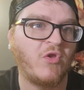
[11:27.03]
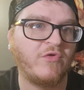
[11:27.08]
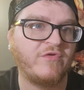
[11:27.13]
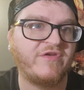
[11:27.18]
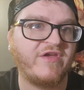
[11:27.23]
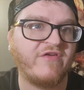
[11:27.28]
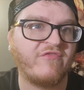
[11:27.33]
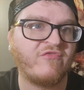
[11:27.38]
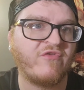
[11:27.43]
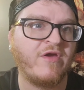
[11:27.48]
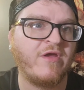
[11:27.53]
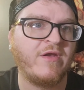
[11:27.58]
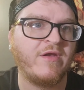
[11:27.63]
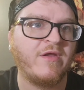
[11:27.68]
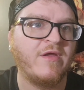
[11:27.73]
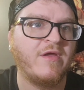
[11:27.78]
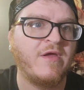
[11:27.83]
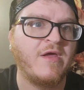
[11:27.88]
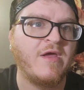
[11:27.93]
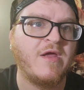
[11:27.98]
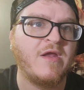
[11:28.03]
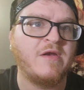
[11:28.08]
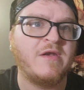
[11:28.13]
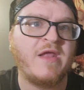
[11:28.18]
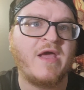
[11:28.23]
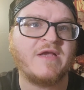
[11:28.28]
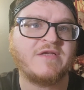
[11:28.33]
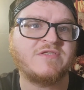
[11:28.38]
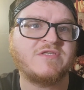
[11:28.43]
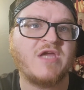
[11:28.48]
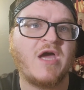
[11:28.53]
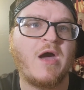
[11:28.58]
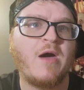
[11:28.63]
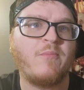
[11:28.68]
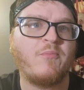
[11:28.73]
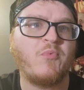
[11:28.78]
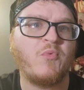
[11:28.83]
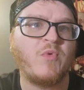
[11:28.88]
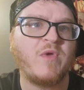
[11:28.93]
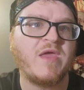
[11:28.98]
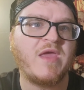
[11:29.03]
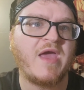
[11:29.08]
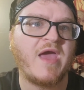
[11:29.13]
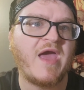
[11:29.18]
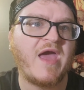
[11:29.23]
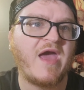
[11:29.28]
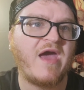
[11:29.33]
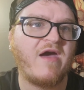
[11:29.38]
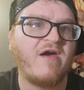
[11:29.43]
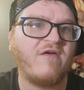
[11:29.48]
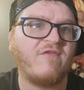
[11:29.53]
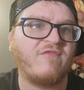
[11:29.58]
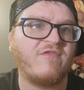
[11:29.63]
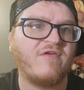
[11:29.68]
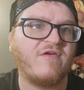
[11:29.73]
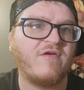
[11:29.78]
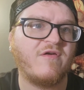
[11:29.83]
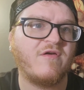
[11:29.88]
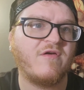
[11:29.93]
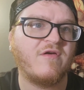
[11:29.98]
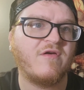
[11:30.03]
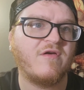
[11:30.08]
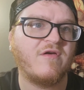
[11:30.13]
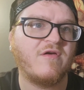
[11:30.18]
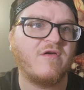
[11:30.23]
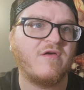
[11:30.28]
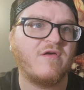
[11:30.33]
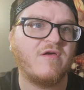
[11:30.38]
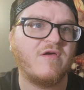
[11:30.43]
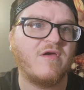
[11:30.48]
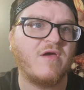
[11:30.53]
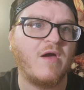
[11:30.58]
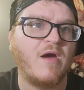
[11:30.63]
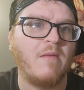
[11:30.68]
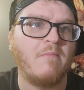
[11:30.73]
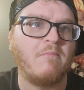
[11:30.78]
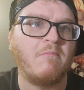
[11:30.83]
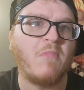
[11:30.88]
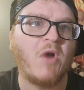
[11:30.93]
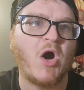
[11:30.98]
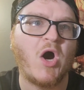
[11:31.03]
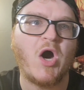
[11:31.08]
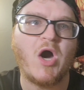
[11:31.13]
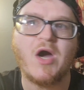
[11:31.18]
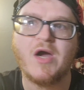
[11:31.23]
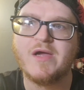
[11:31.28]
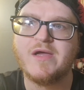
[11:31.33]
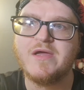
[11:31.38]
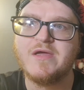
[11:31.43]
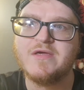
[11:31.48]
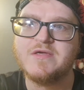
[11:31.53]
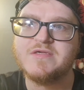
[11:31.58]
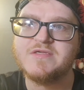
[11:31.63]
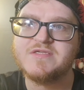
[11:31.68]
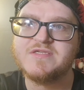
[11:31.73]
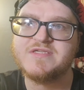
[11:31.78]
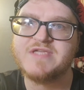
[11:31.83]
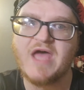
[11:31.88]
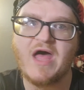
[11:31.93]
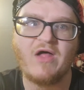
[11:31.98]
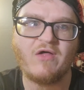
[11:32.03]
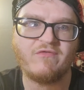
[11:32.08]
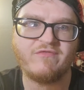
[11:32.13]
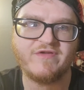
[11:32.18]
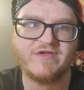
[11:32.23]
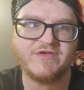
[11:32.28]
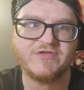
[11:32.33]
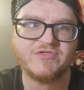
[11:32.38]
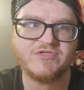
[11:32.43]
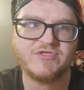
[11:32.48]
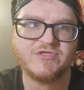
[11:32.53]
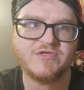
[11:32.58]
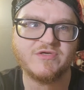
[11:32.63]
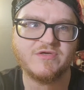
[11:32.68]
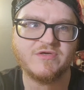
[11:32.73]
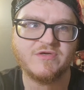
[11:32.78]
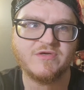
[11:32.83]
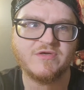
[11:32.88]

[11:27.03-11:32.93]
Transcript: different. Next up, we have Mog Salvage.